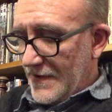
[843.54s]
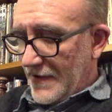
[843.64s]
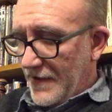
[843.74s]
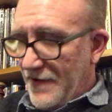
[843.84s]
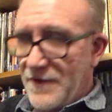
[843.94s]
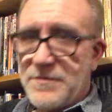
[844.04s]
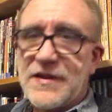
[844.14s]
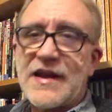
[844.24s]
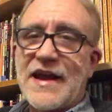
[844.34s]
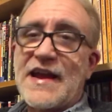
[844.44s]

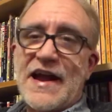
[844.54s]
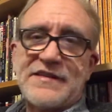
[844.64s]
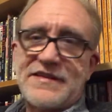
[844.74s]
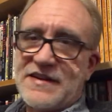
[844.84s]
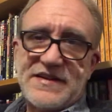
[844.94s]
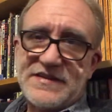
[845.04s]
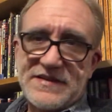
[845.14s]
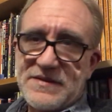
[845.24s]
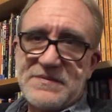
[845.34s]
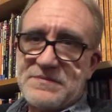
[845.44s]
Gygaxian is
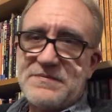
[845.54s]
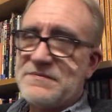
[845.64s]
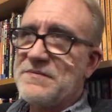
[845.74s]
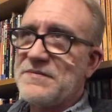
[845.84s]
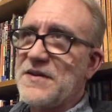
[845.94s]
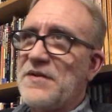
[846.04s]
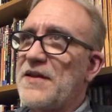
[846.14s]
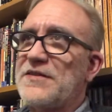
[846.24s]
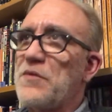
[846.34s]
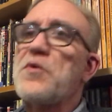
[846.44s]

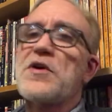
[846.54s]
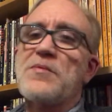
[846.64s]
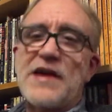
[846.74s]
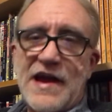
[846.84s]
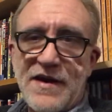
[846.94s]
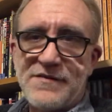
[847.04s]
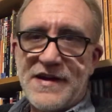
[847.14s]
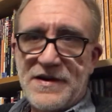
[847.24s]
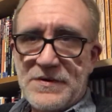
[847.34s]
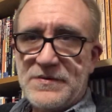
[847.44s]
that's a word we have
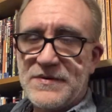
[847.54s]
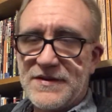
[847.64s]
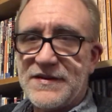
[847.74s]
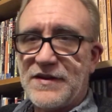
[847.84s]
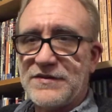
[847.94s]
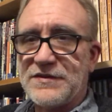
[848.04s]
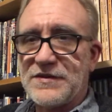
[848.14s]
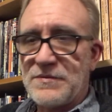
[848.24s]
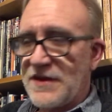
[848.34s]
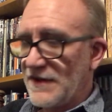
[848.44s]
now. It tells you
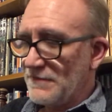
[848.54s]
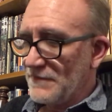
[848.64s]
something.